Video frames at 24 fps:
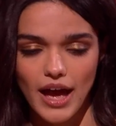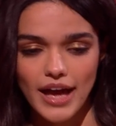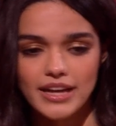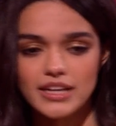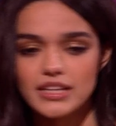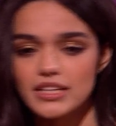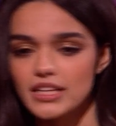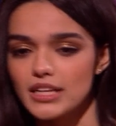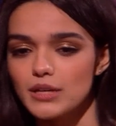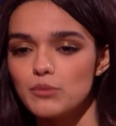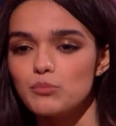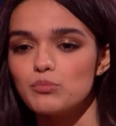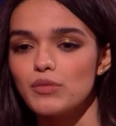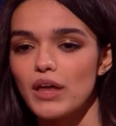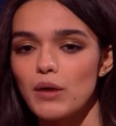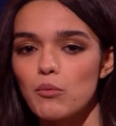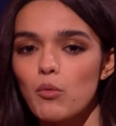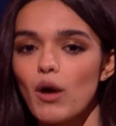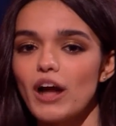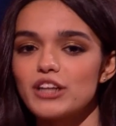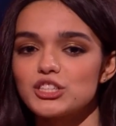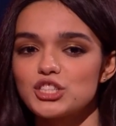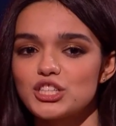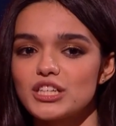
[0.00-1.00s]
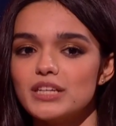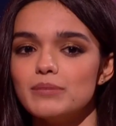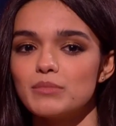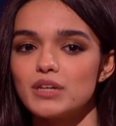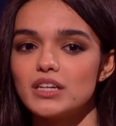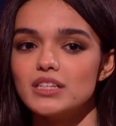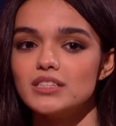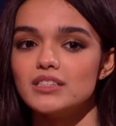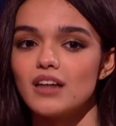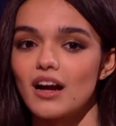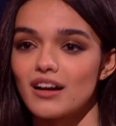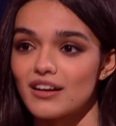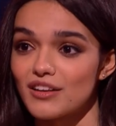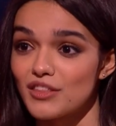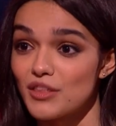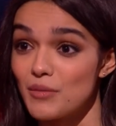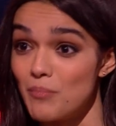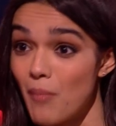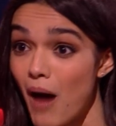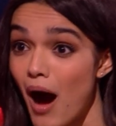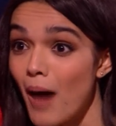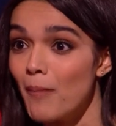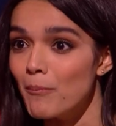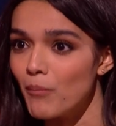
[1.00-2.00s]
And he, they watched him conduct the
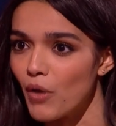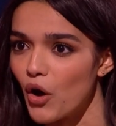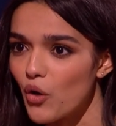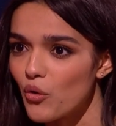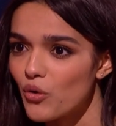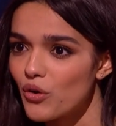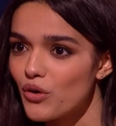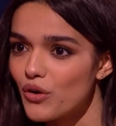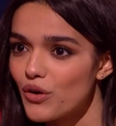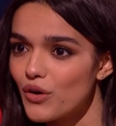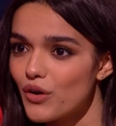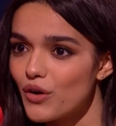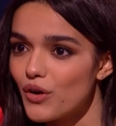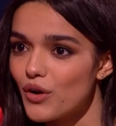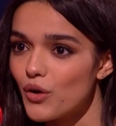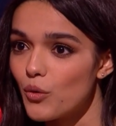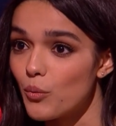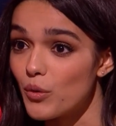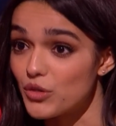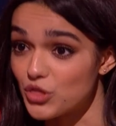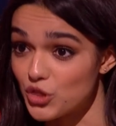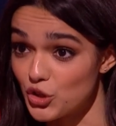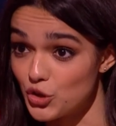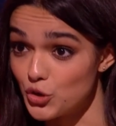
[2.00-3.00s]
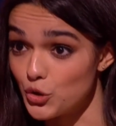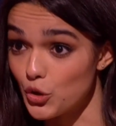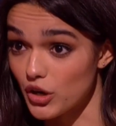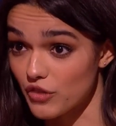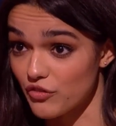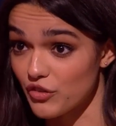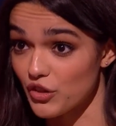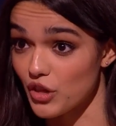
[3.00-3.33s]
Mambo with the New York